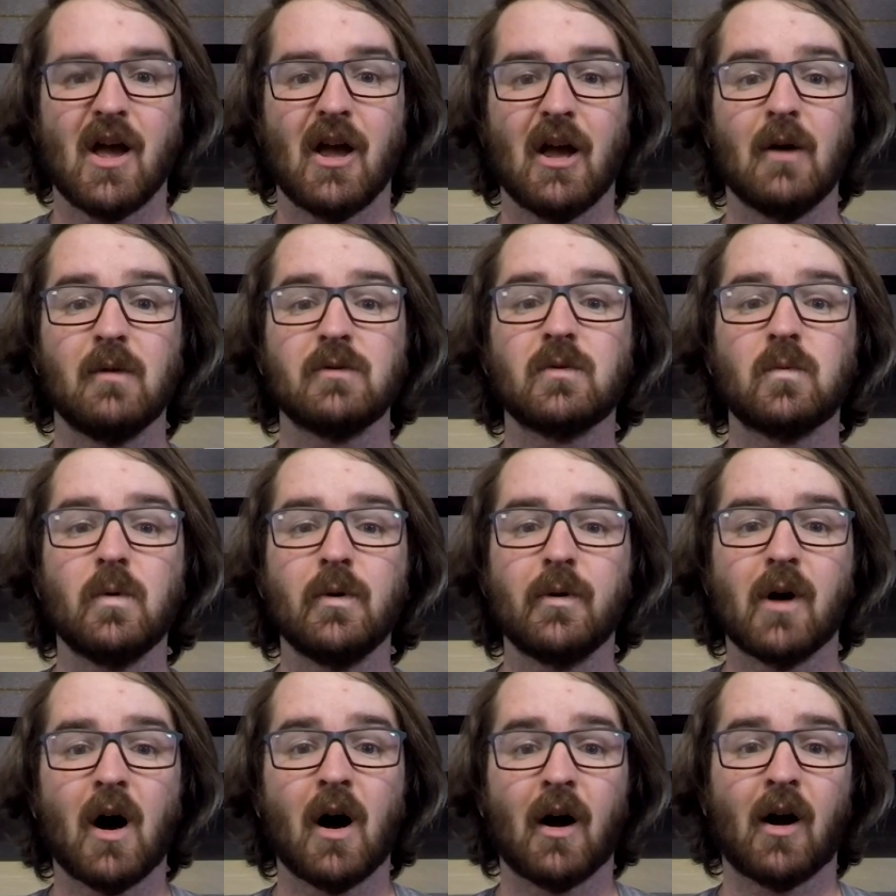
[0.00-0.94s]
It was a
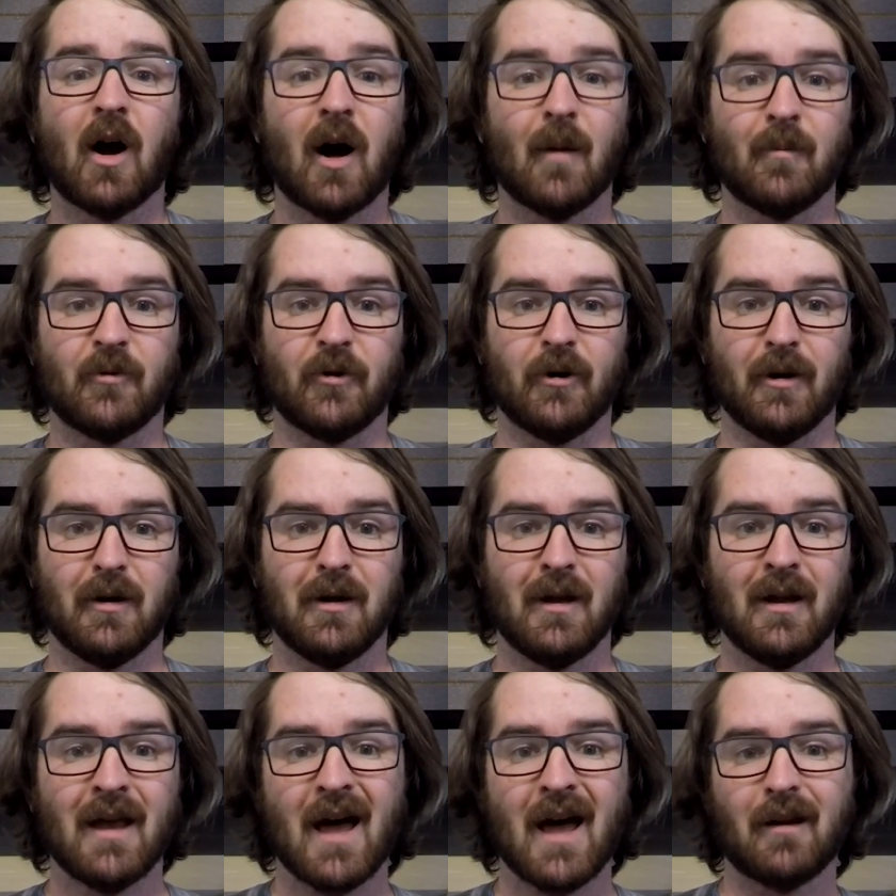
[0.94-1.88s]
Wukongopterid
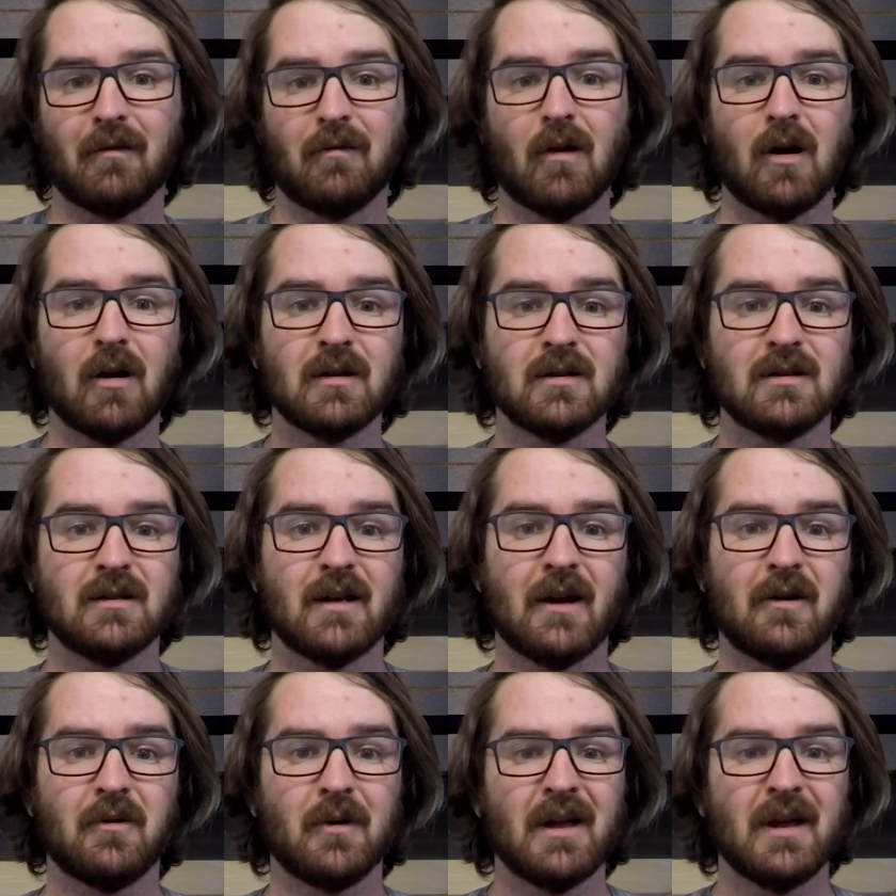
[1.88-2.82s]
and had a long
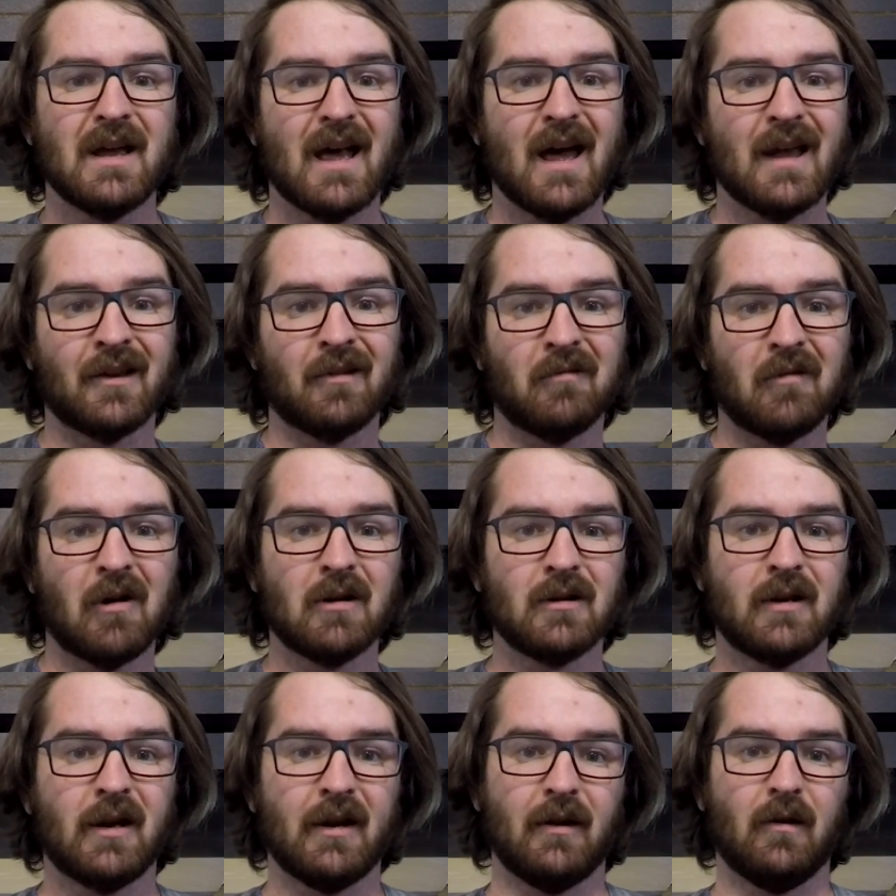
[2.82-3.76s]
snout and a
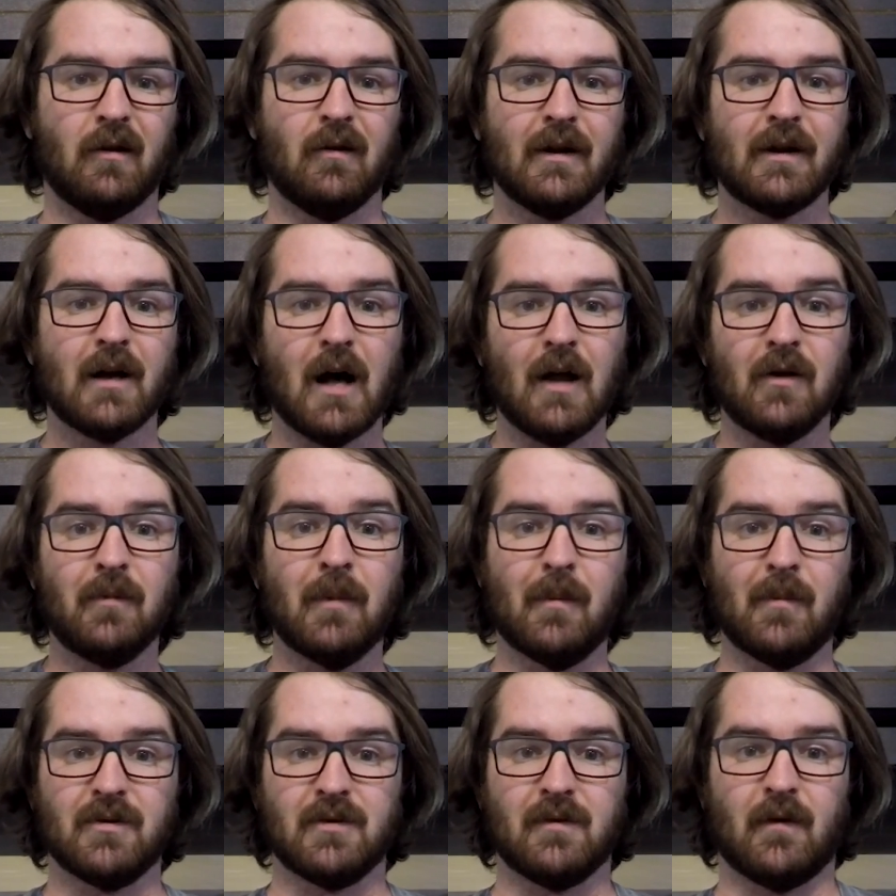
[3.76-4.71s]
long tail like other
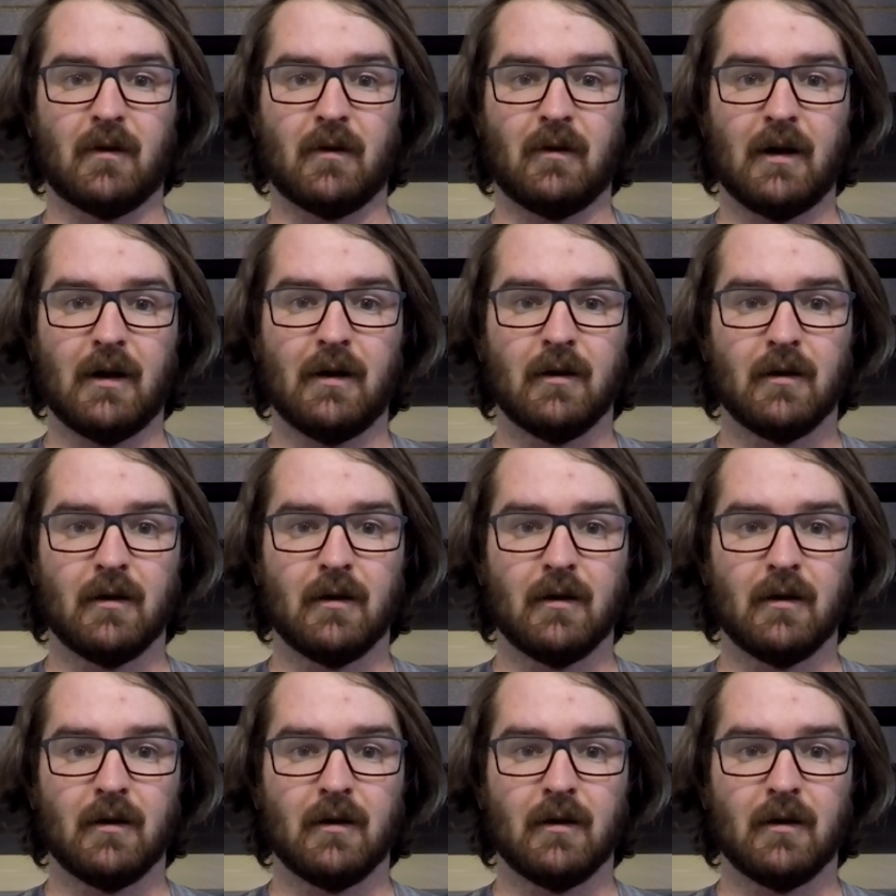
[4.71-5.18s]
members of the clade,